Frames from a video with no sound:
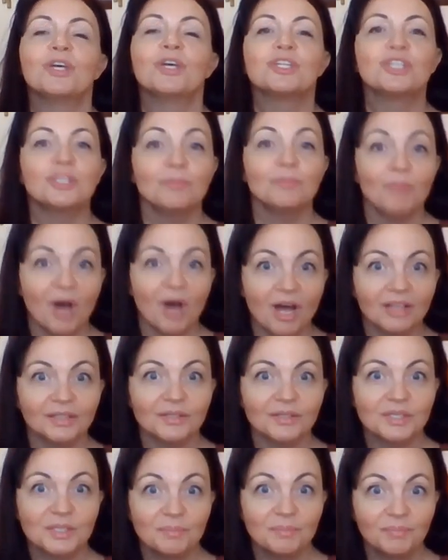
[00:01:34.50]

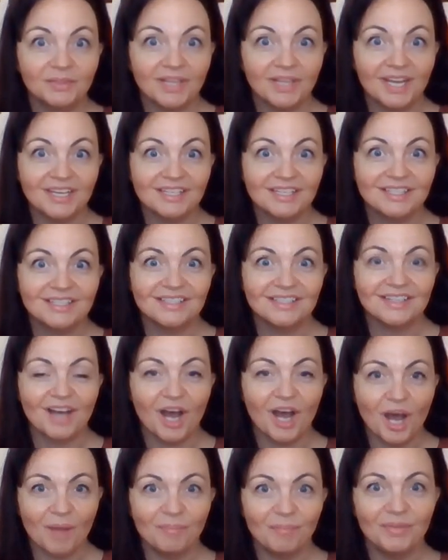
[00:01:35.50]
smaller spliced
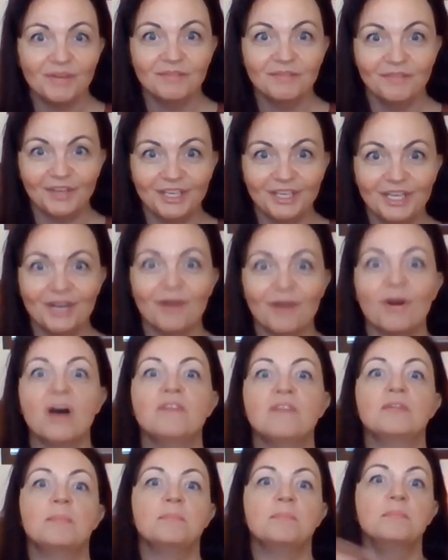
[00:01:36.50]
up video
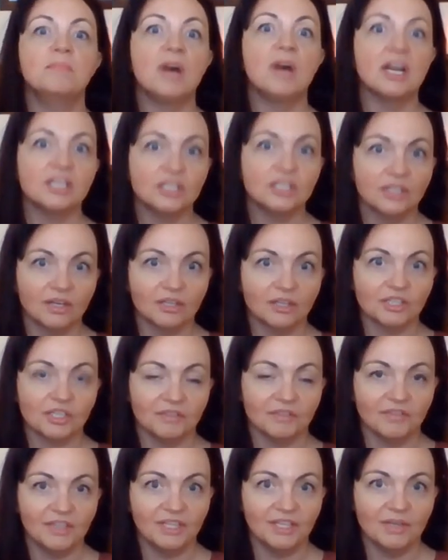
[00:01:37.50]
of a much
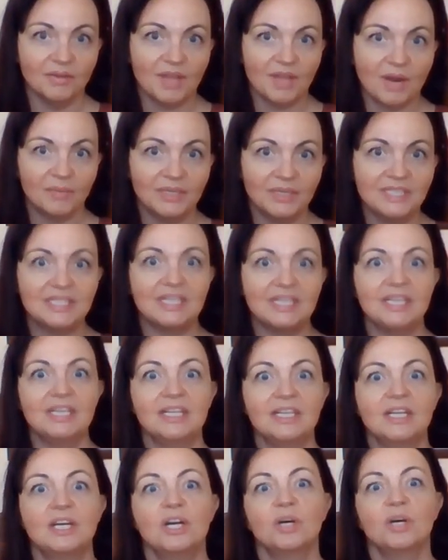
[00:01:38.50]
larger video that we
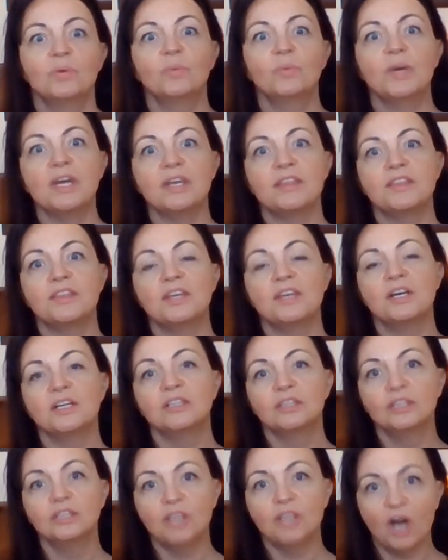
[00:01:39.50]
did with
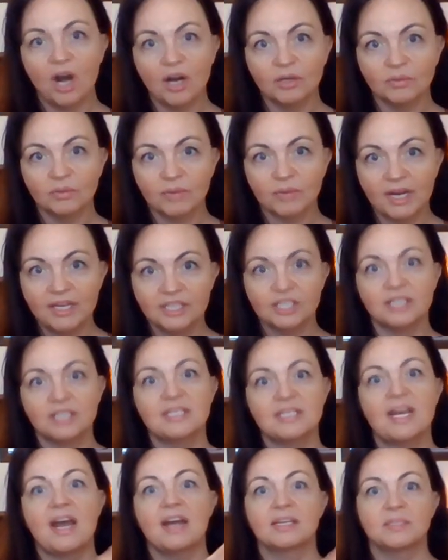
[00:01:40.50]
long range
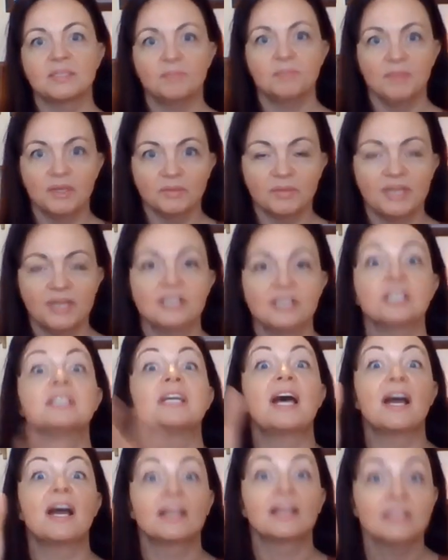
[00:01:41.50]
attacks, mid range
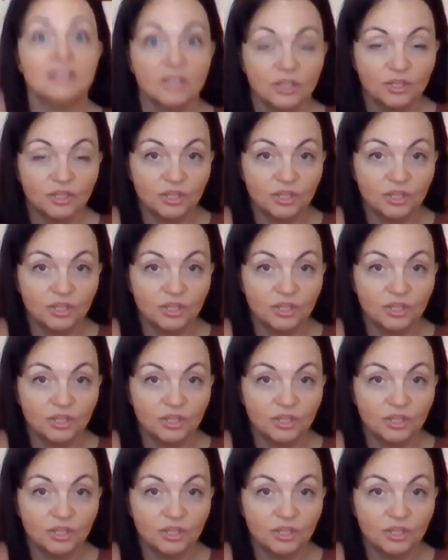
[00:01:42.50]
attacks,